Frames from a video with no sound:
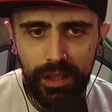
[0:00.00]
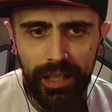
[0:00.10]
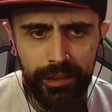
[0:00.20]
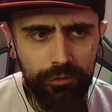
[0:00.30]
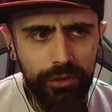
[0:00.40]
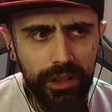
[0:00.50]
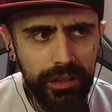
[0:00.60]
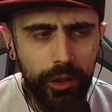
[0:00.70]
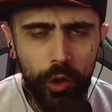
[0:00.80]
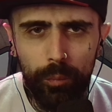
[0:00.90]
I didn't really
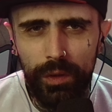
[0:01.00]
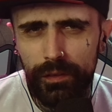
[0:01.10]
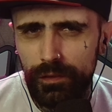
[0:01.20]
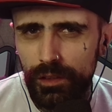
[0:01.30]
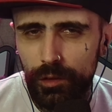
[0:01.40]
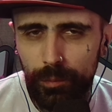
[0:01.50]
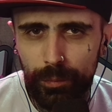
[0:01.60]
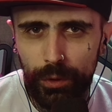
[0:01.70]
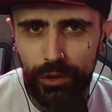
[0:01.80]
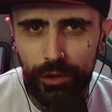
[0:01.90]
get uplifted
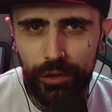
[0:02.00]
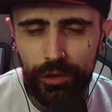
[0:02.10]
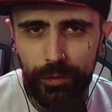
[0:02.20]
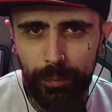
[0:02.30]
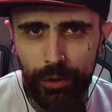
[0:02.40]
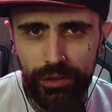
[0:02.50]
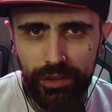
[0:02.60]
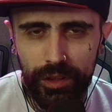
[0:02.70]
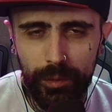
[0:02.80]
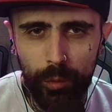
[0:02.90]
per
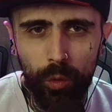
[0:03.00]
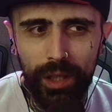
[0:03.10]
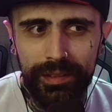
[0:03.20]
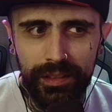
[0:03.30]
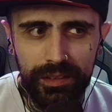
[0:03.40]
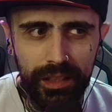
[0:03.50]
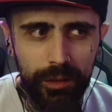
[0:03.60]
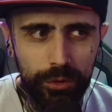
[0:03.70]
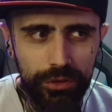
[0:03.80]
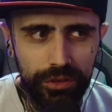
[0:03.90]
se, but what I did get
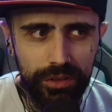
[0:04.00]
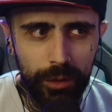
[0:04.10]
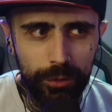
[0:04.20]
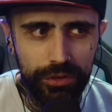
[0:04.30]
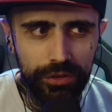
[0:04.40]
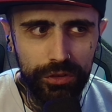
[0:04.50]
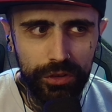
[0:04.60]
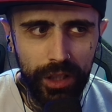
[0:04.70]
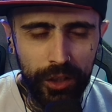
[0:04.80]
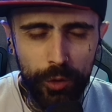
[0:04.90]
was
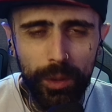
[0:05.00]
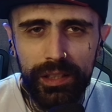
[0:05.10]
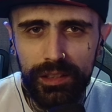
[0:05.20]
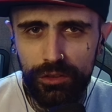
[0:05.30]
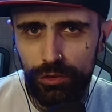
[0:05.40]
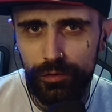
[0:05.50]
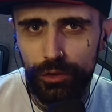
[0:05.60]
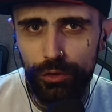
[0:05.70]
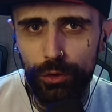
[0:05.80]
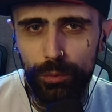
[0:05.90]
I knew I had stuff to
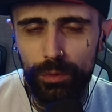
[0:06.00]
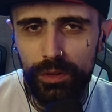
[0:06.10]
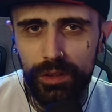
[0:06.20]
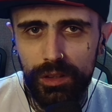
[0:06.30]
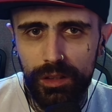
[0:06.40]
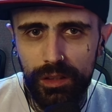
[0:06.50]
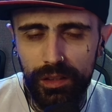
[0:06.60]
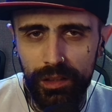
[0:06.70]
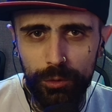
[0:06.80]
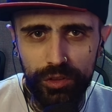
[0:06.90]
do,
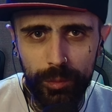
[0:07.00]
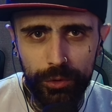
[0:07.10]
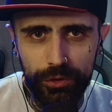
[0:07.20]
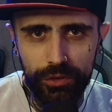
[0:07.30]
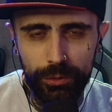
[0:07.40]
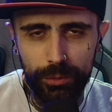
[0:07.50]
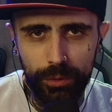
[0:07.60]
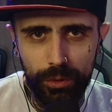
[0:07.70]
and I was able to